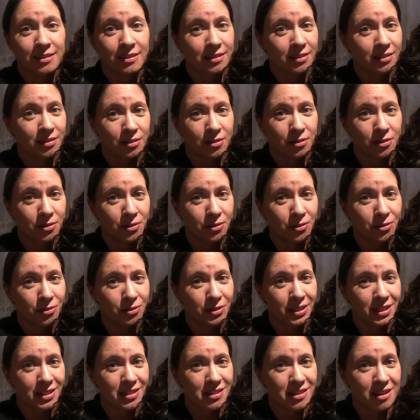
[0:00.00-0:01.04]
Oh,
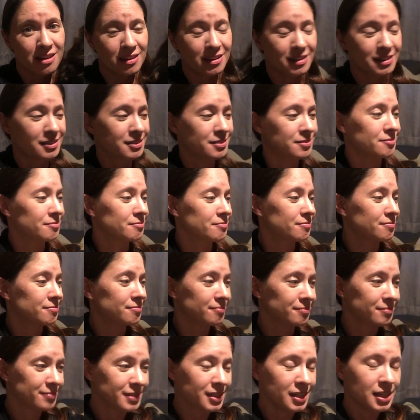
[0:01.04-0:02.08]
Yitzhak.
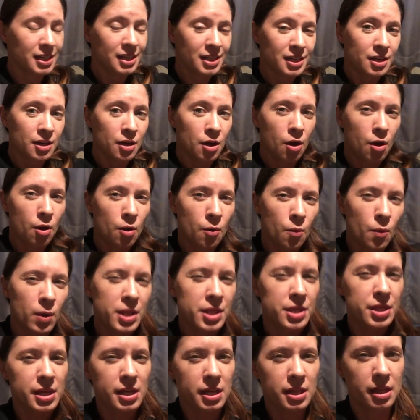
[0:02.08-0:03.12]
One
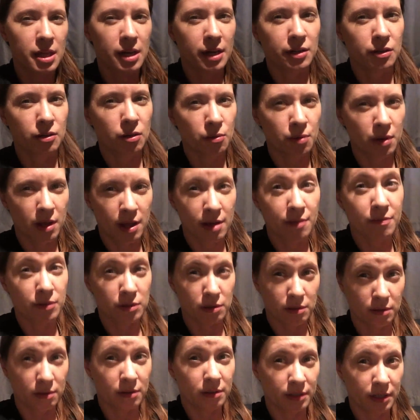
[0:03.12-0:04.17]
thing that I don't
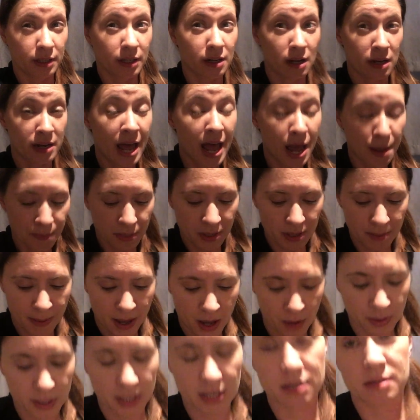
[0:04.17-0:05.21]
ever get unhappy
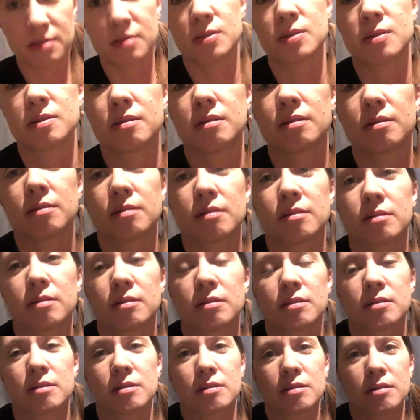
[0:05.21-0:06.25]
about is
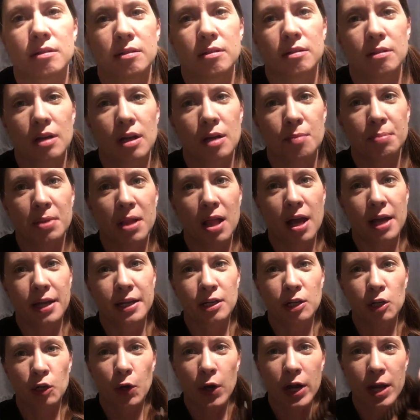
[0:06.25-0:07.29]
applying
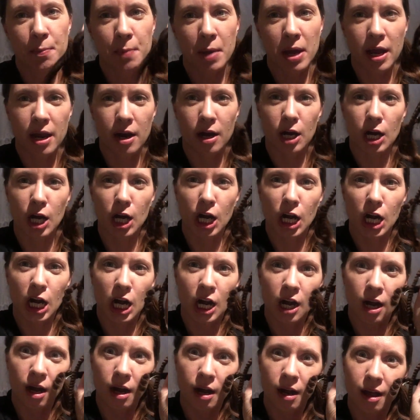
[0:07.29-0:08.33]
crepe hair.
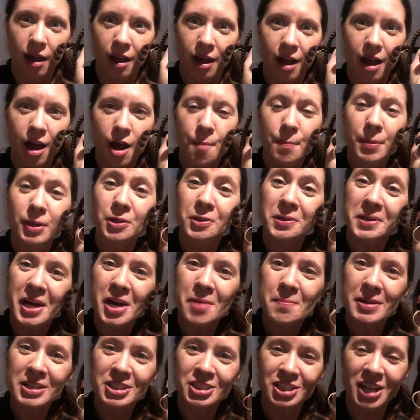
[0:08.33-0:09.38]
But look
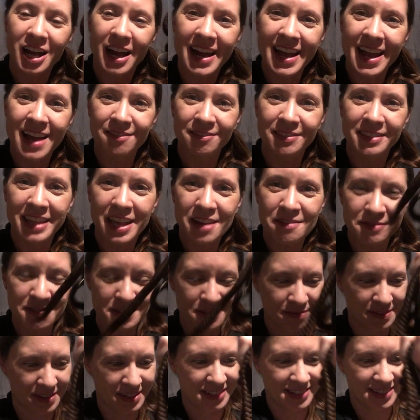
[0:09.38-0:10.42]
how much I have left
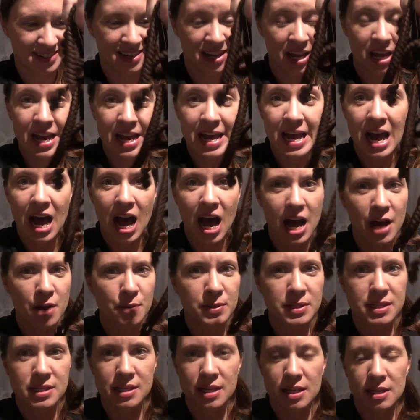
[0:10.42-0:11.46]
of it. I
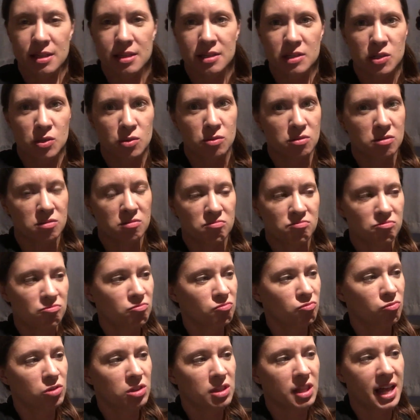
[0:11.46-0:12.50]
would say this
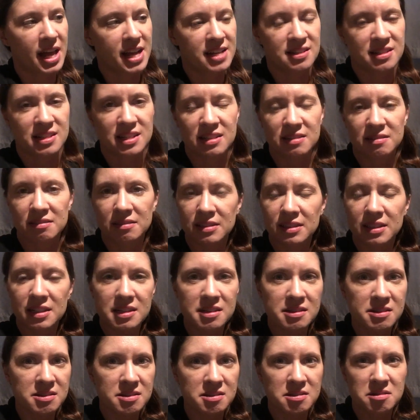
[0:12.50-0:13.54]
would last at
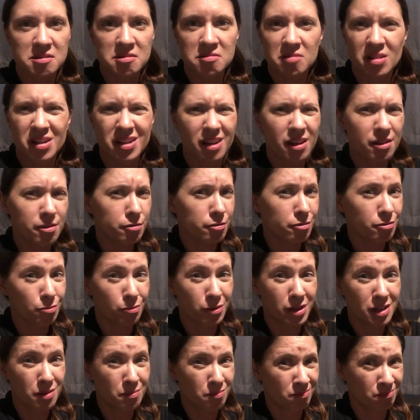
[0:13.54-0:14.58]
least another
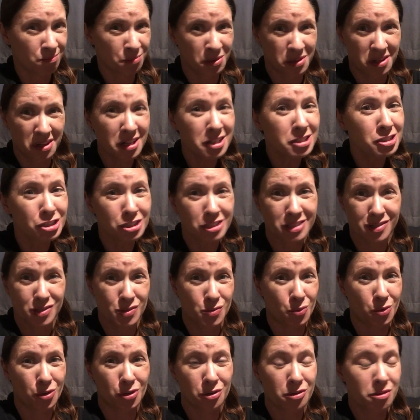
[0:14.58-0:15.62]
3 productions
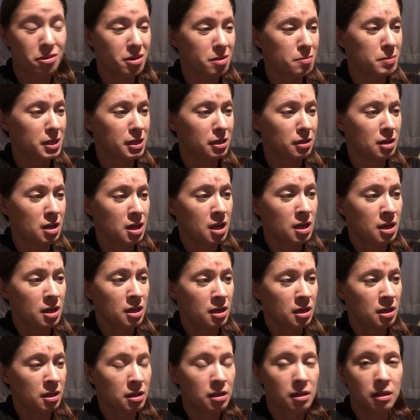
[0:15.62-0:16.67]
worth. I mean,
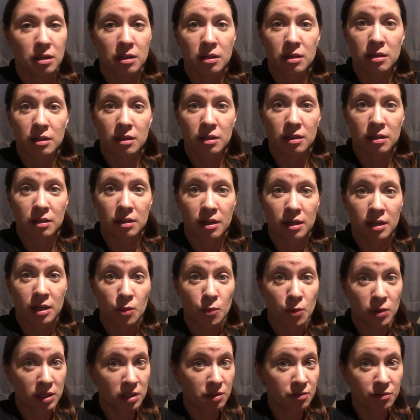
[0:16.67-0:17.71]

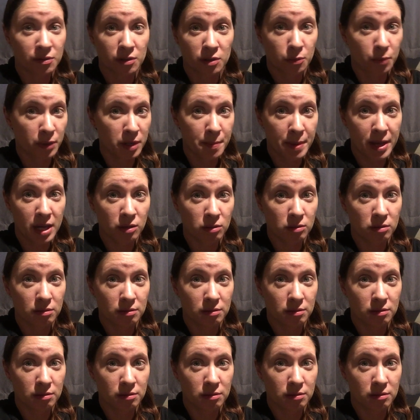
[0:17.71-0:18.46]
anyone in for a remount?